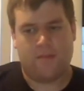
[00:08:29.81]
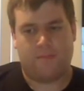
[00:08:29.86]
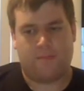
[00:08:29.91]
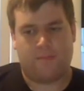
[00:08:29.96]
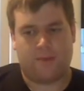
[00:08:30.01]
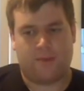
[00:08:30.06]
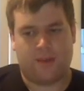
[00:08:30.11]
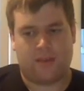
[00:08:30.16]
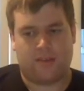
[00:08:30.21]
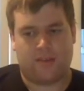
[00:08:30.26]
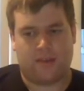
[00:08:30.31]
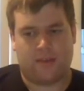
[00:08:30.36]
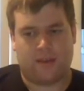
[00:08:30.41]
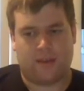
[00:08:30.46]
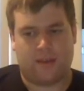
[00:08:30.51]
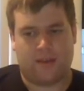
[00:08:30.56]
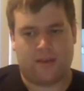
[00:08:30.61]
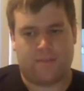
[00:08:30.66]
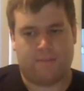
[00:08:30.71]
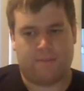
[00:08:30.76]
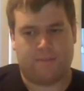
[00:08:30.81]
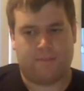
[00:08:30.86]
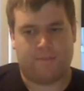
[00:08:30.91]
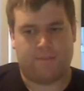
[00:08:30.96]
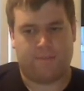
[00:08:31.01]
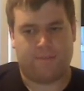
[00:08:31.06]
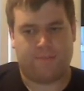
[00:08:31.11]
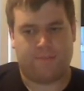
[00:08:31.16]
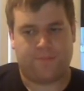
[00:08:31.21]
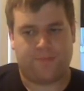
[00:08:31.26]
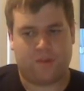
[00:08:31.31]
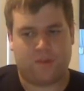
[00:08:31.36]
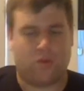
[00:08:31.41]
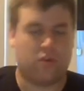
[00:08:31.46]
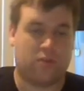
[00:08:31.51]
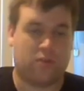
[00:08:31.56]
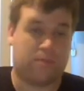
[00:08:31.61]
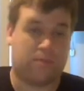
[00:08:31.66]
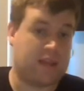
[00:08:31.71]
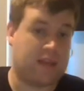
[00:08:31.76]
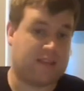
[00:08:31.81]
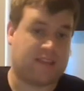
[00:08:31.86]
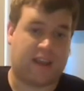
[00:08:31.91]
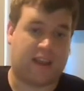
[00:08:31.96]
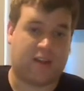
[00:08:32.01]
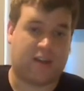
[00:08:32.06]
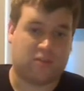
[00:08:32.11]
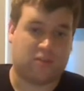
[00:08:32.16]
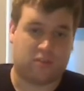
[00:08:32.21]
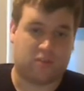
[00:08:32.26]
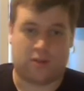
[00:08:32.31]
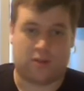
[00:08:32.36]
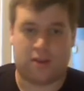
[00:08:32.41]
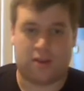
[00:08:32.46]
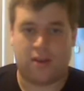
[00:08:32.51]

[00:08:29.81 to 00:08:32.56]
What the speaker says: but or the Bates house, sorry.